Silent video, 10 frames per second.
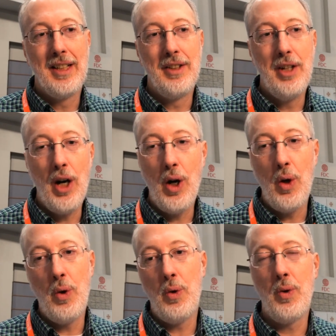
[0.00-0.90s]

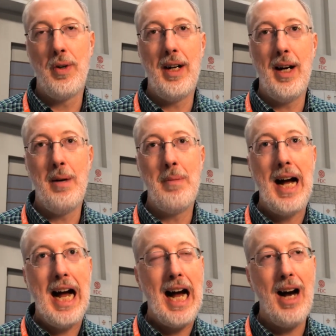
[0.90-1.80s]
know
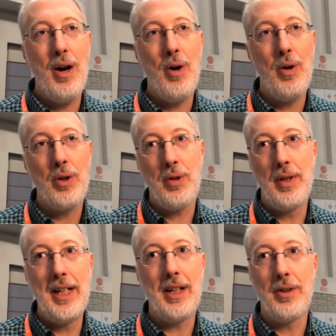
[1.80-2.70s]
how
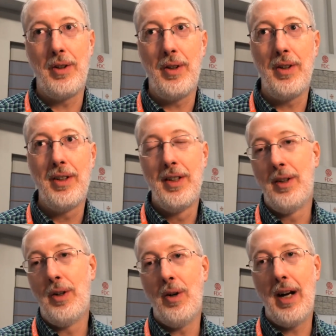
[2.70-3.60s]
critical
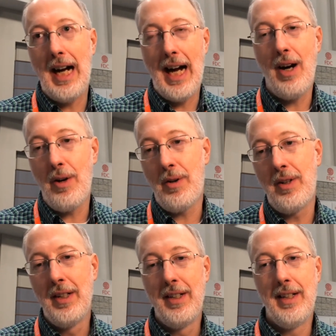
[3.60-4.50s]
or how
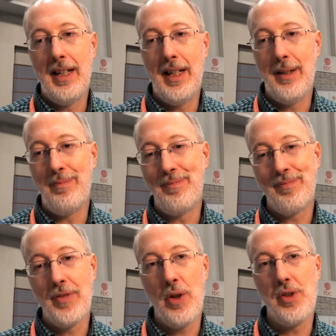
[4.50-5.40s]

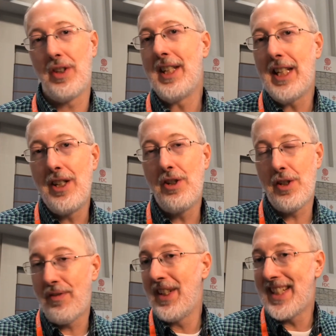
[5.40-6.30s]
those linkages
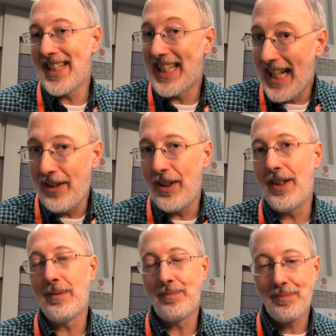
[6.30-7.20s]
fit together
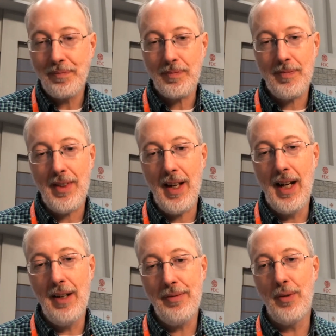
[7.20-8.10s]

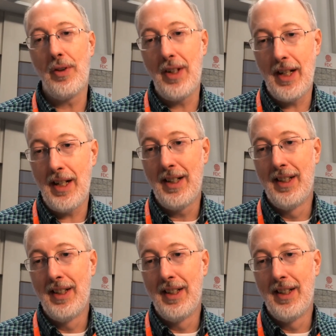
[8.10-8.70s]
for the